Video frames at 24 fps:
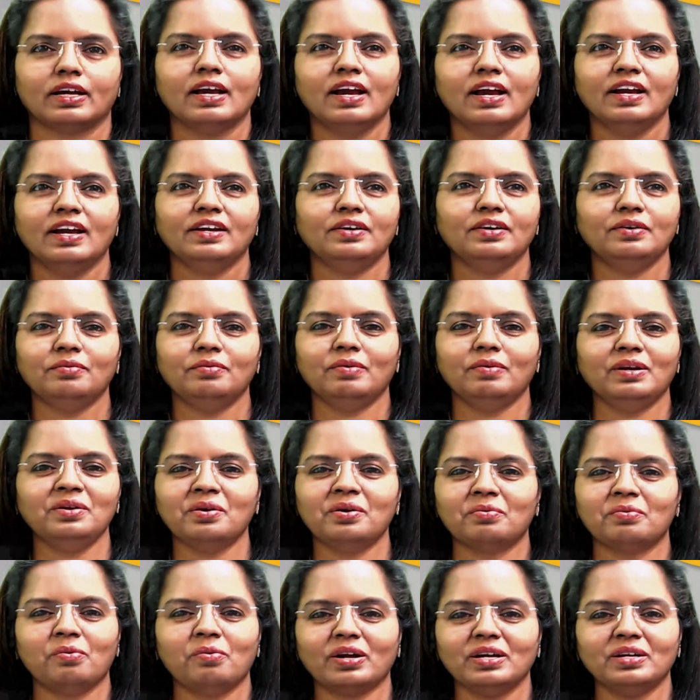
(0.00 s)
When you're
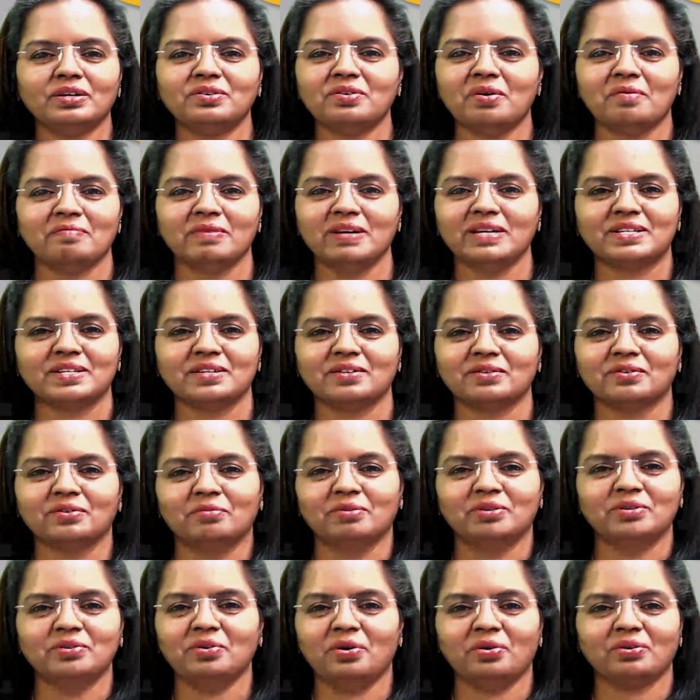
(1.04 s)
walking to a meeting room,
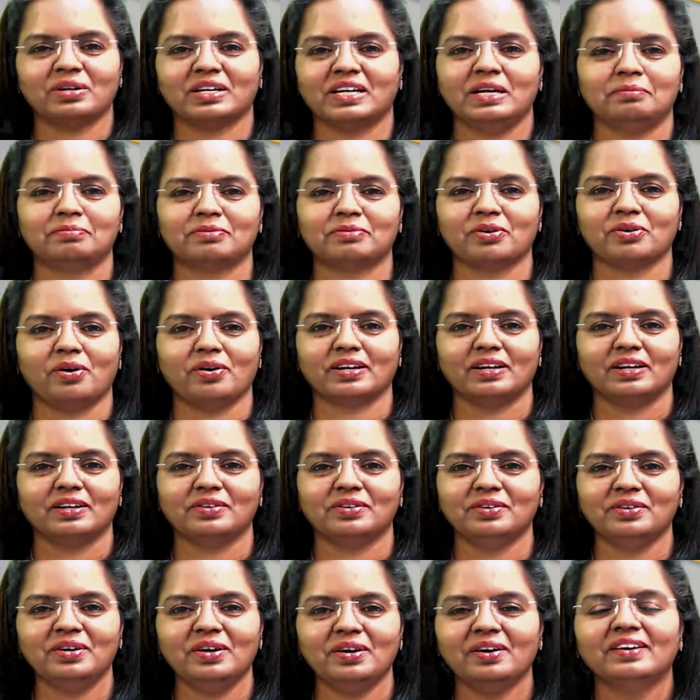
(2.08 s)
you don't keep talking, do
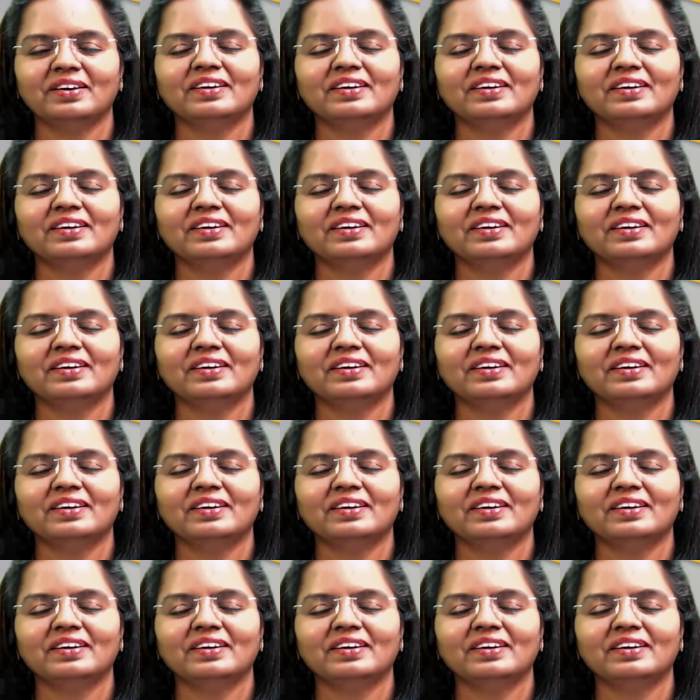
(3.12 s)
you?